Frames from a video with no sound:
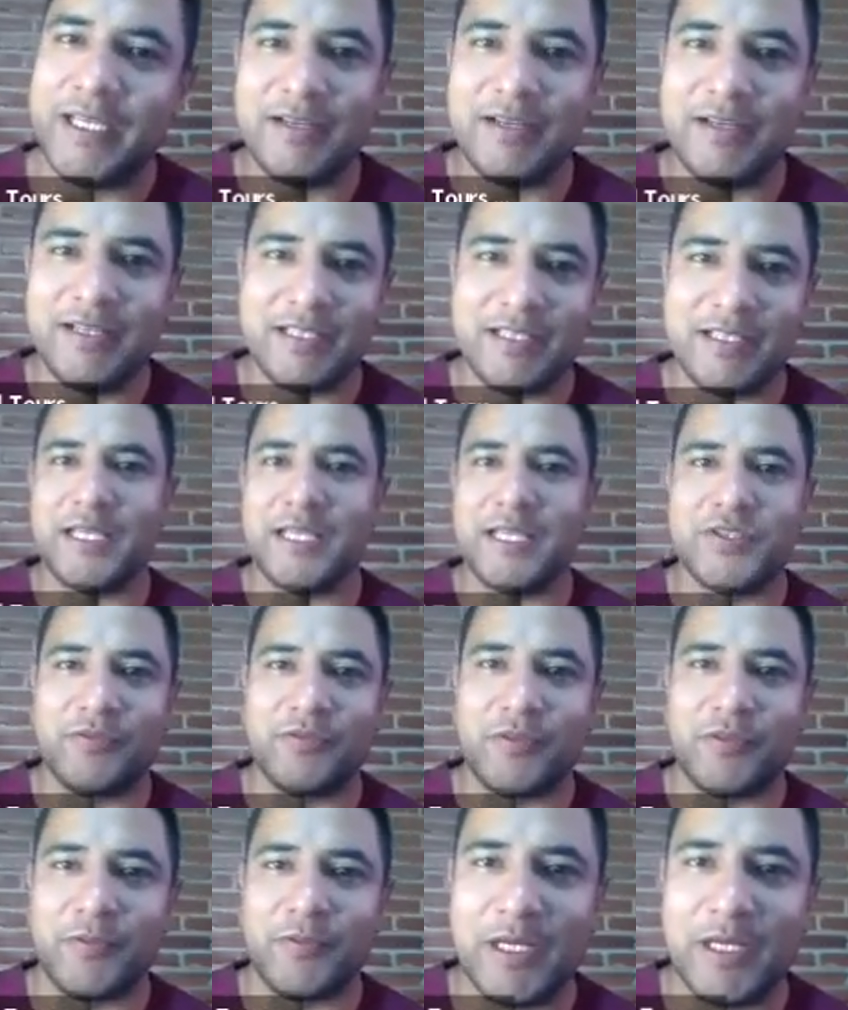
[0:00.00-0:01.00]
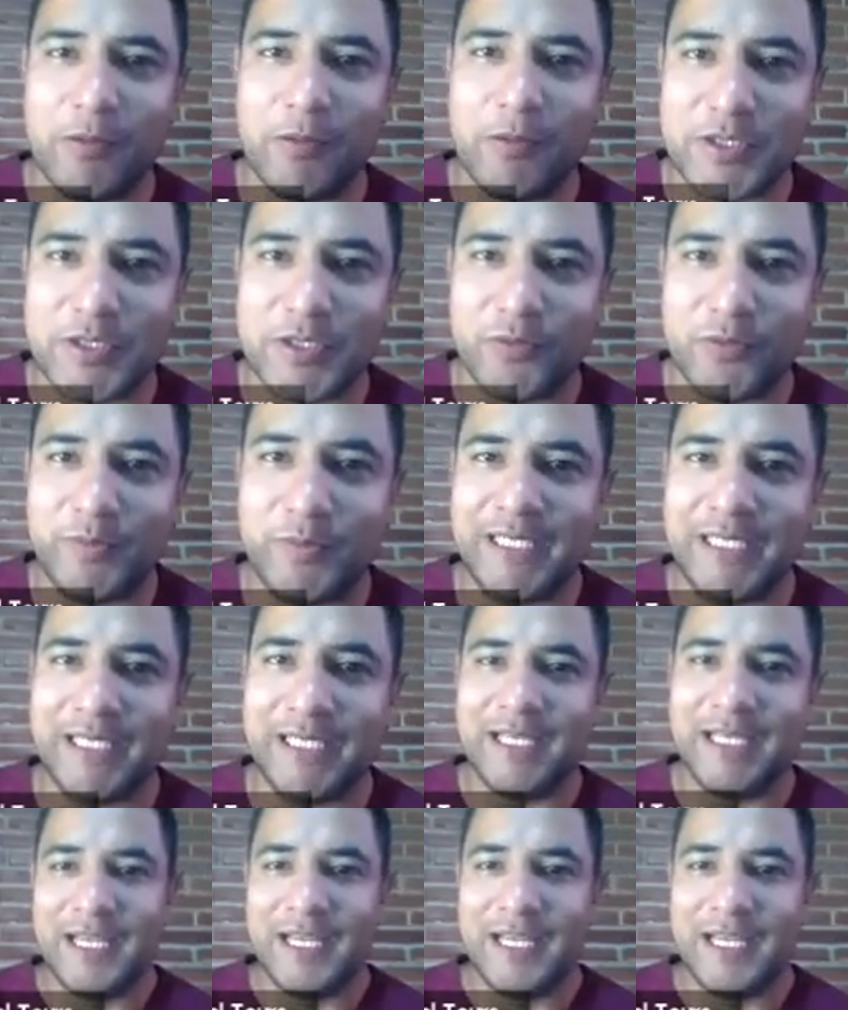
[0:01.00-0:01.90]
It's a pleasure for me always to be